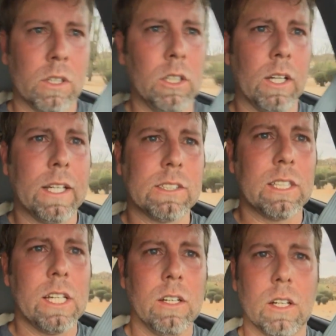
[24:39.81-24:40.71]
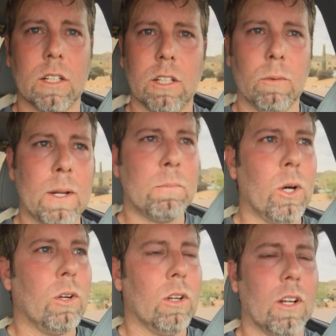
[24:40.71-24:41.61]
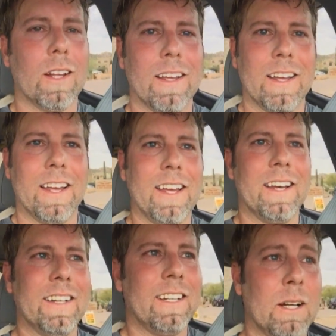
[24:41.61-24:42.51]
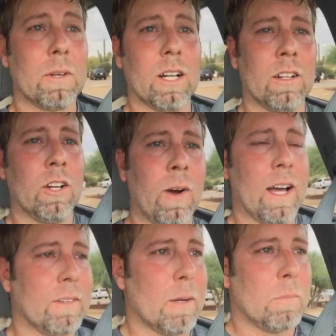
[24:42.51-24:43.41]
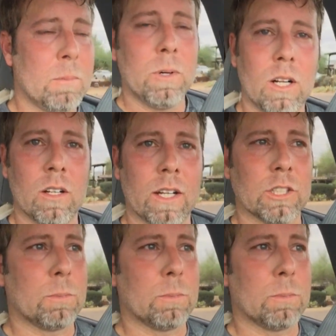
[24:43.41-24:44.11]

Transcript: Little AC, little Red Bull, and I'm gonna go have that meatball and